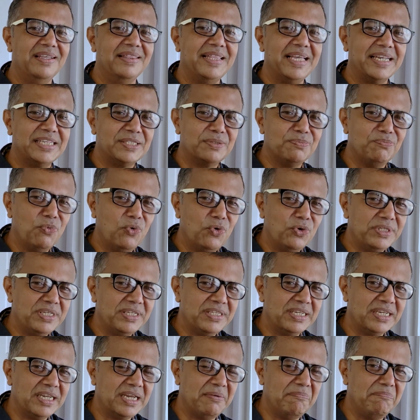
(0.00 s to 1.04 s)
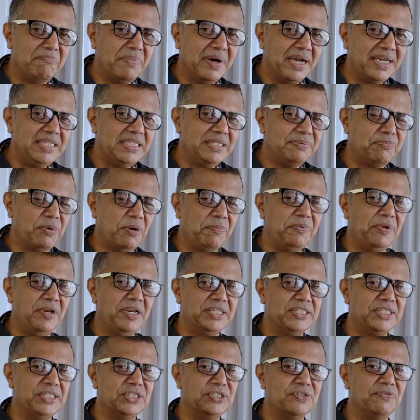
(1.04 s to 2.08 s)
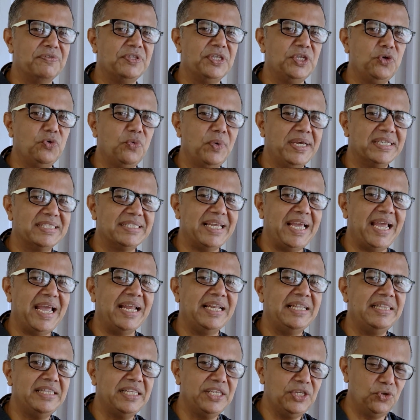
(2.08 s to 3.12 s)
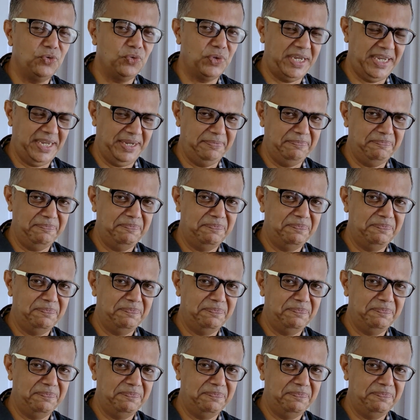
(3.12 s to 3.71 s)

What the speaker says: That's more than the combined populations of the US and the UK.